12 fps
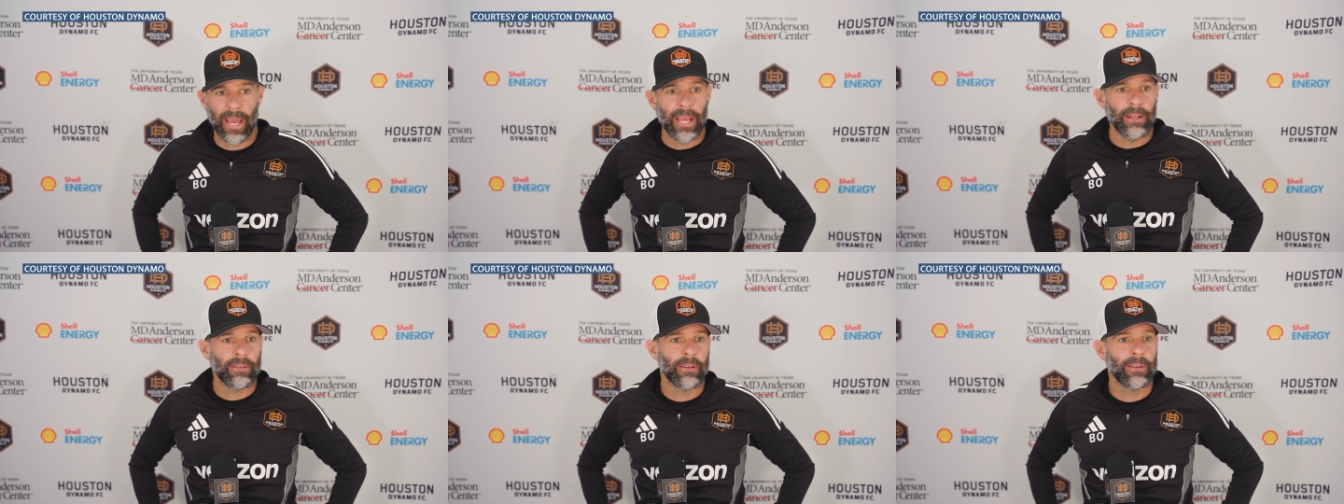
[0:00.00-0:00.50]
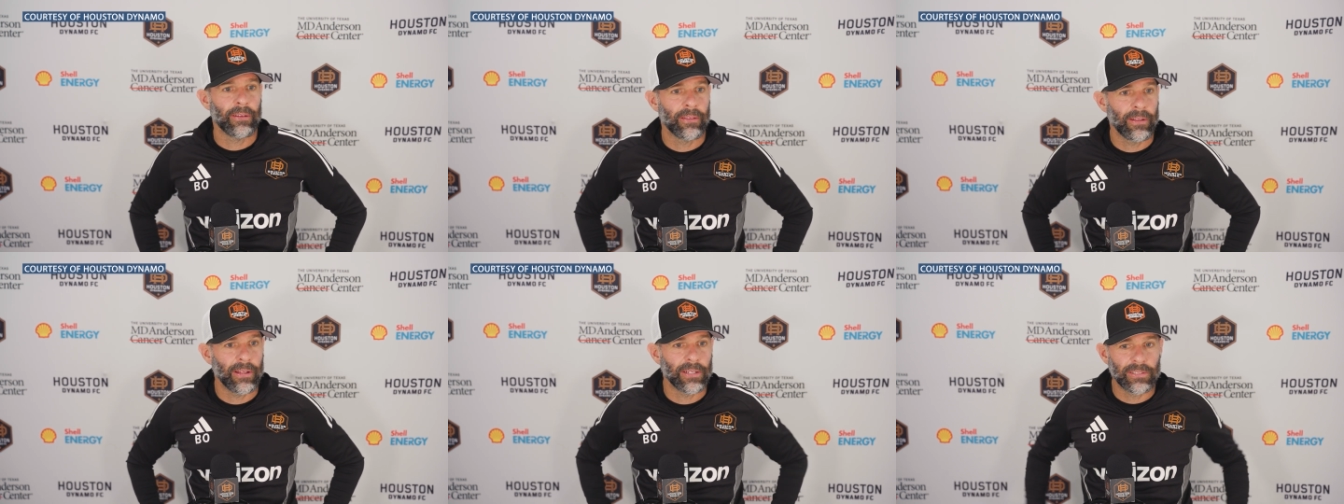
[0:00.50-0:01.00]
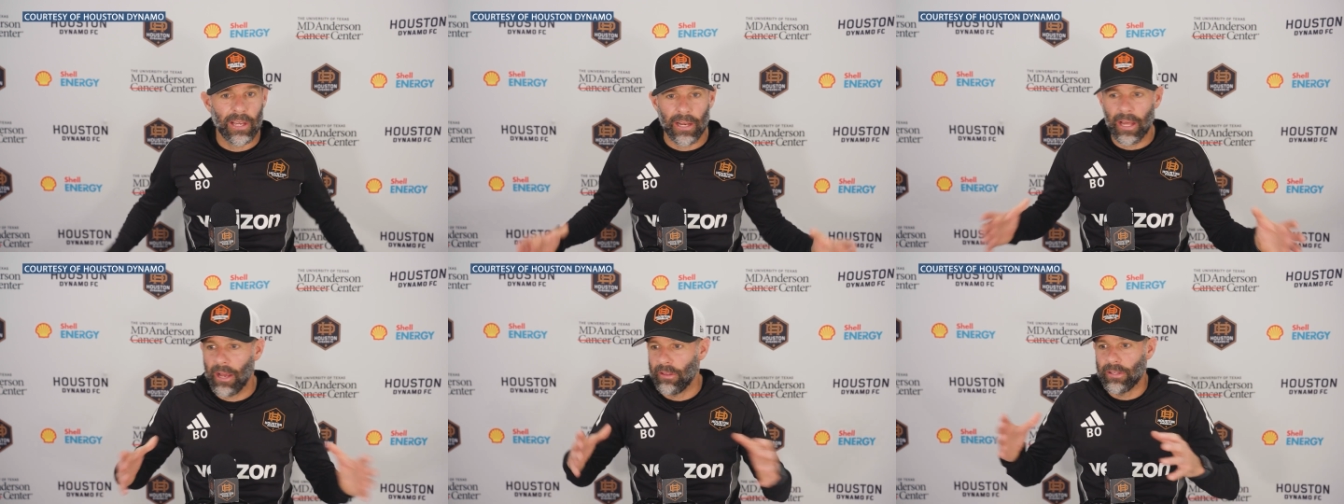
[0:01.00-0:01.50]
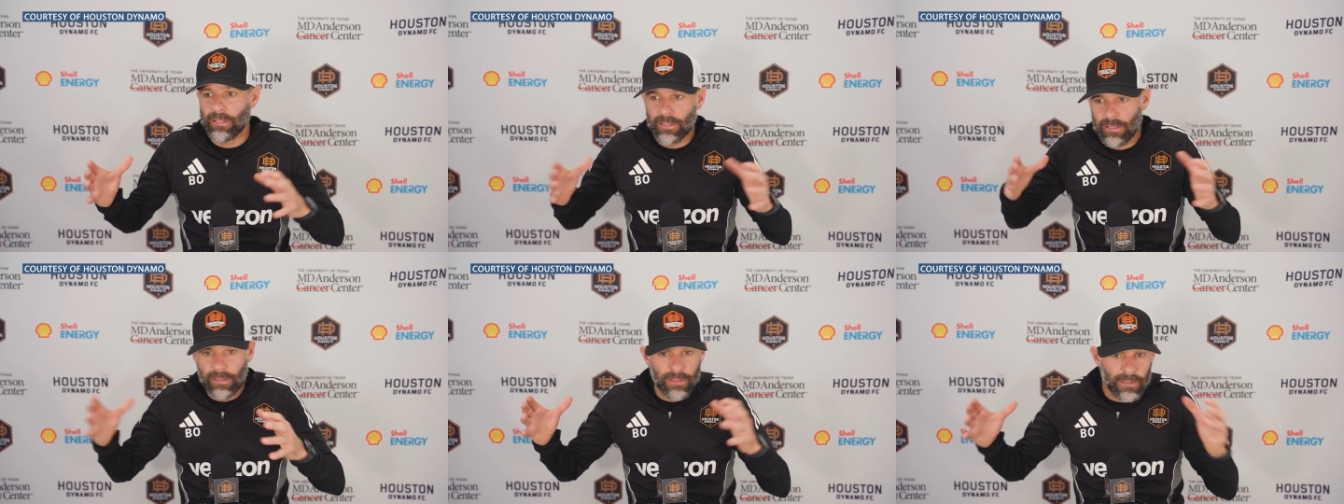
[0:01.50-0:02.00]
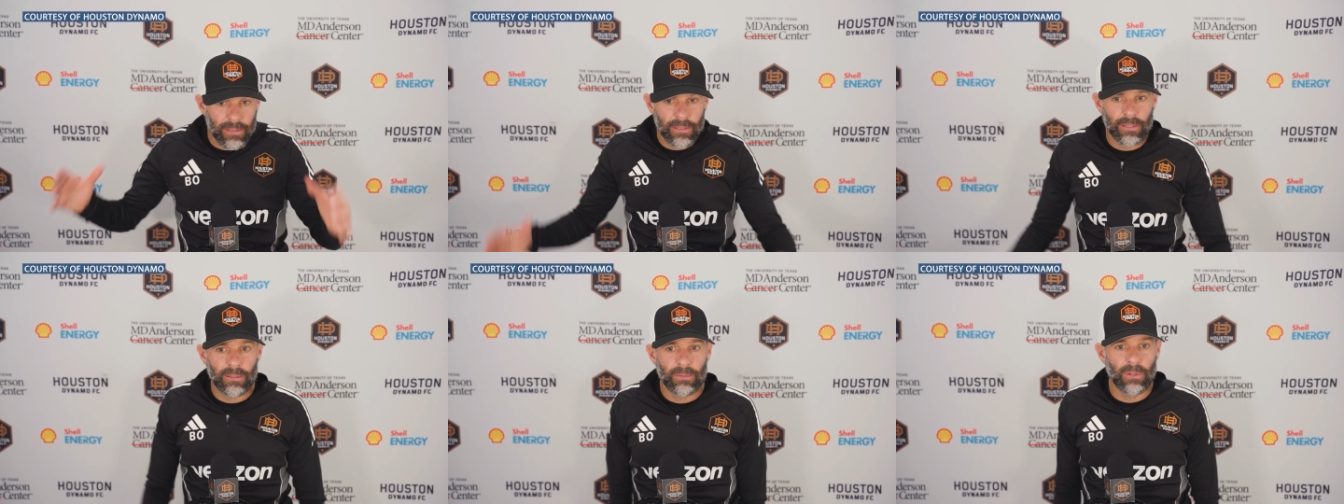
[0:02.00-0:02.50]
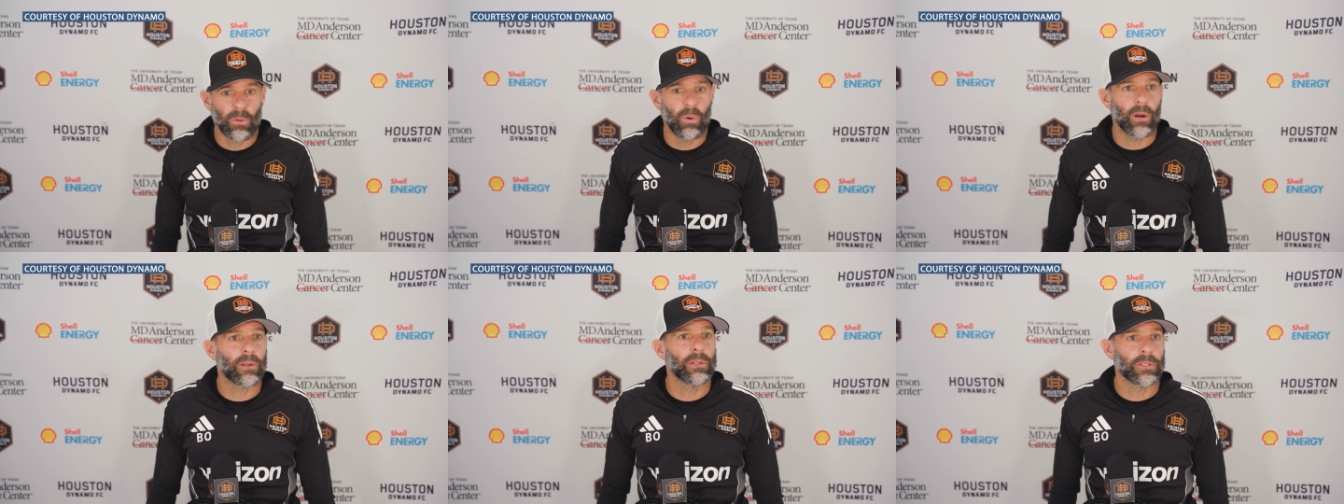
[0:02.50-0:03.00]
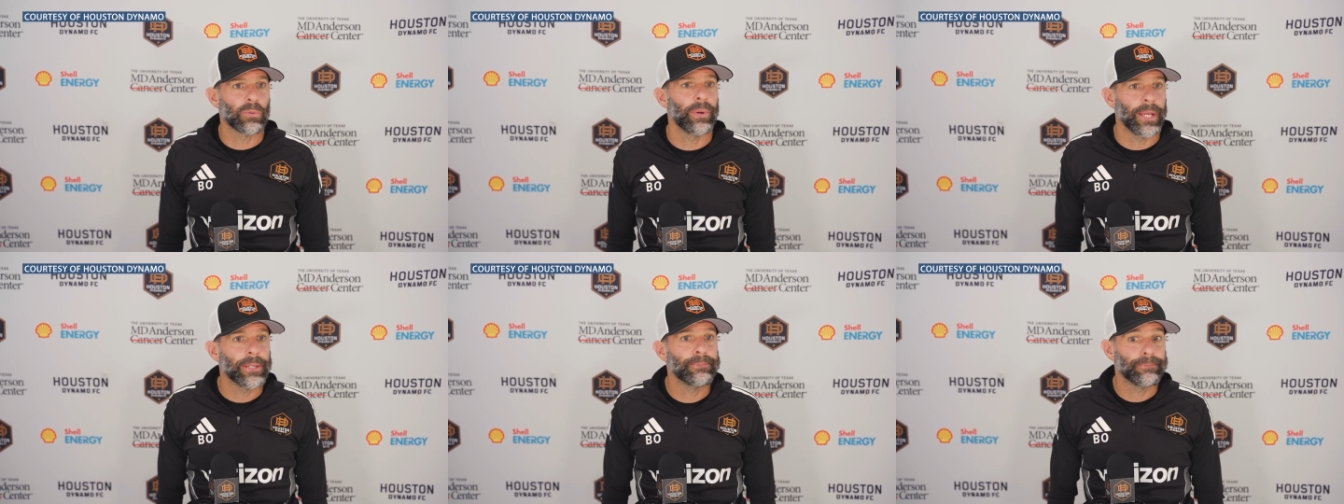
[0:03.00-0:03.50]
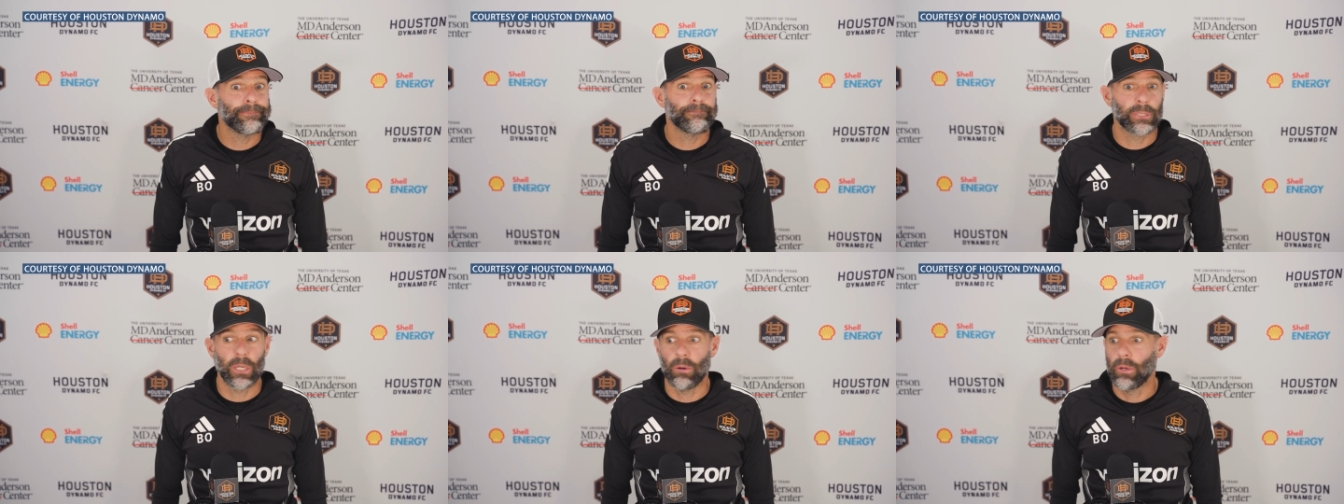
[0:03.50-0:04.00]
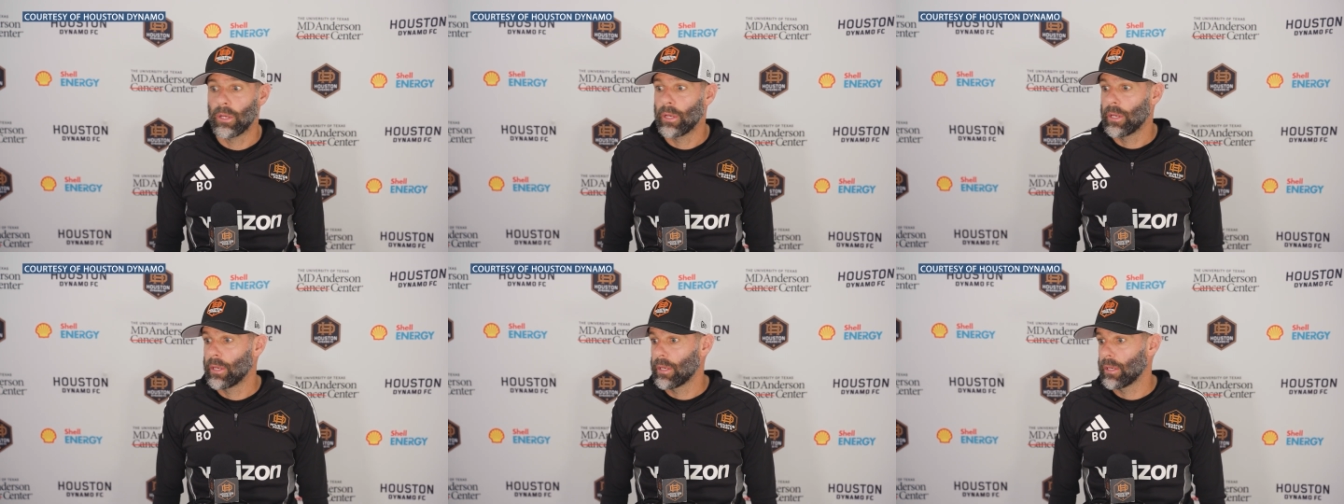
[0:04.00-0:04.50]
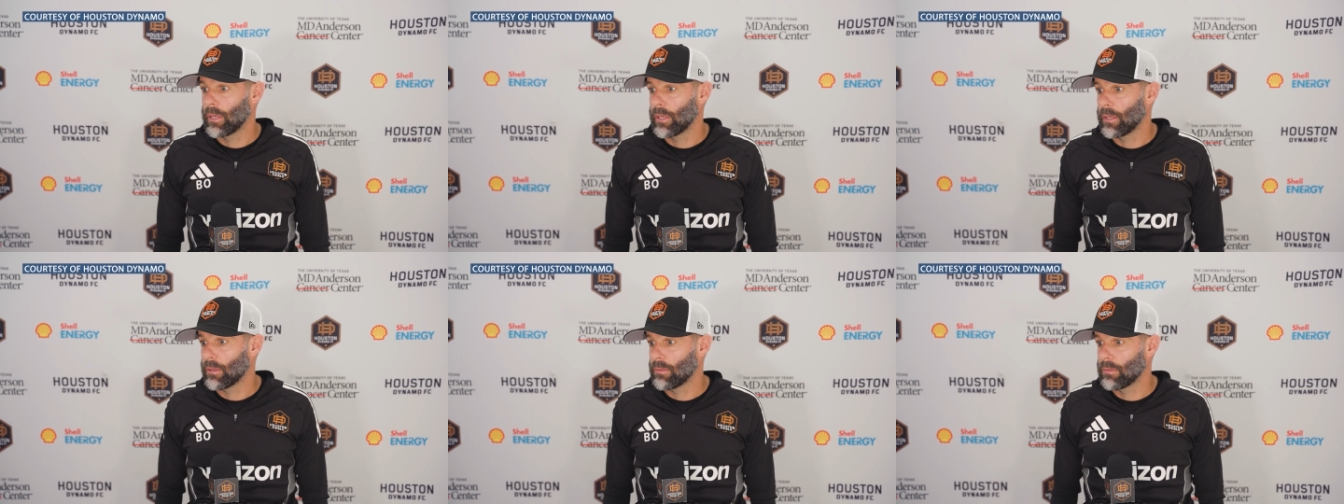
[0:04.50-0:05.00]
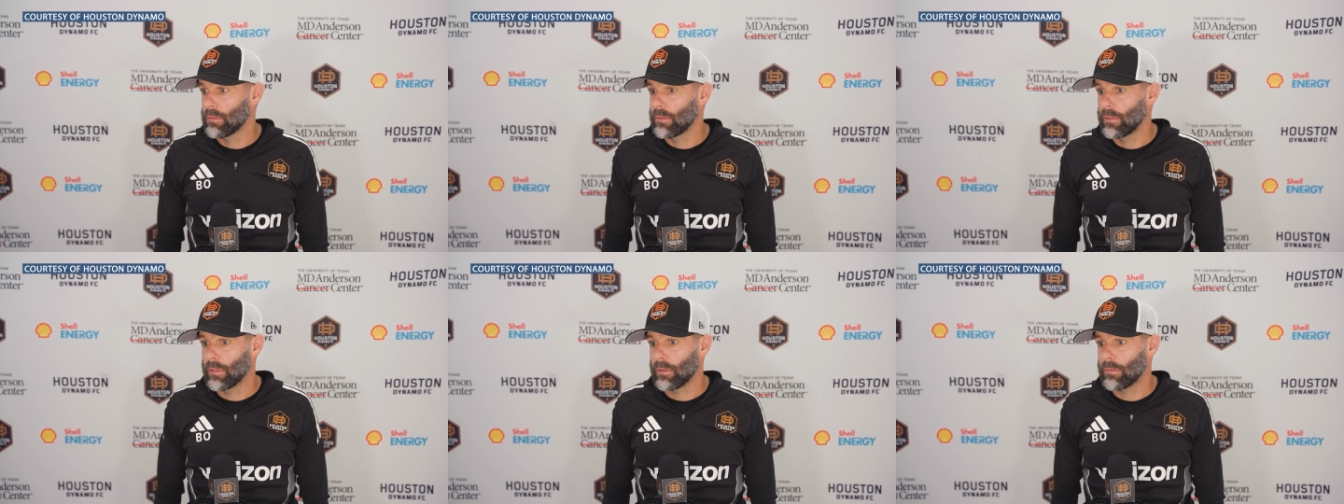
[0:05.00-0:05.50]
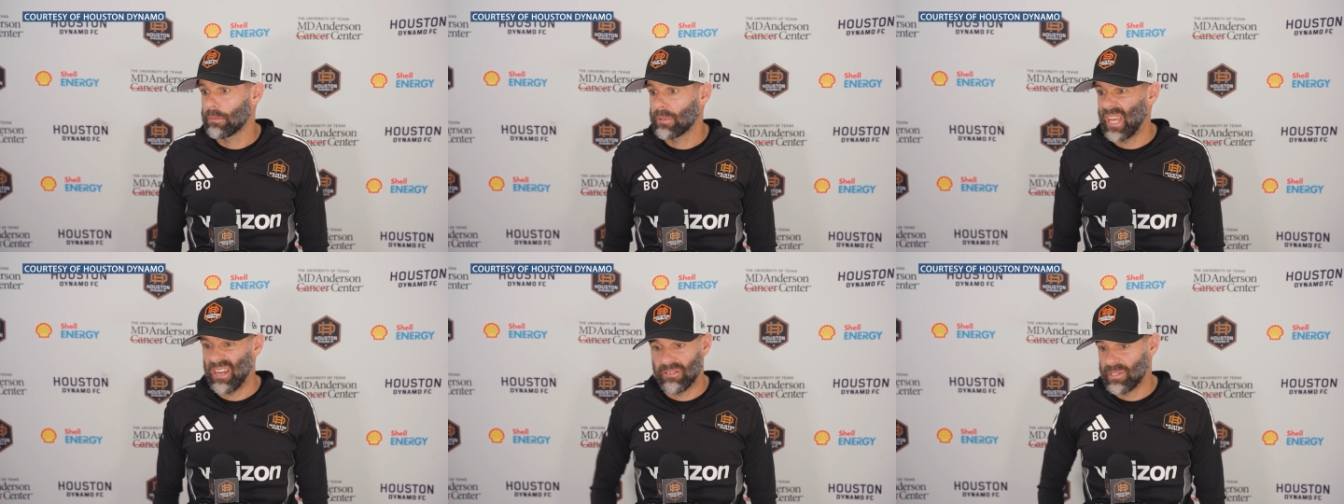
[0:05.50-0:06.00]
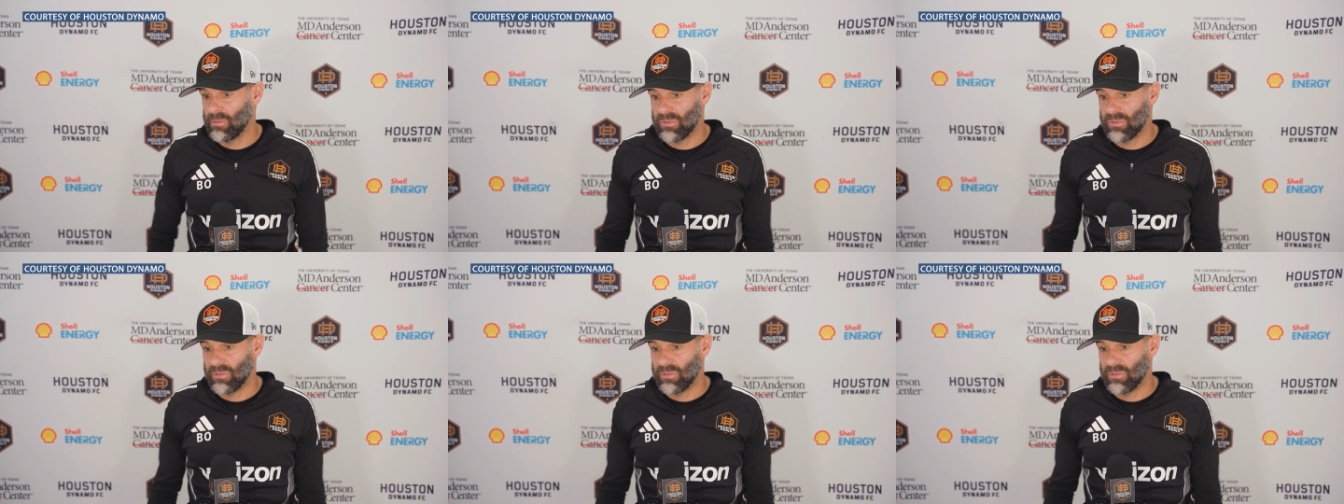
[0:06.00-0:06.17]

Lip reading: gained. I think that's kind of how this will work this week. So, the energy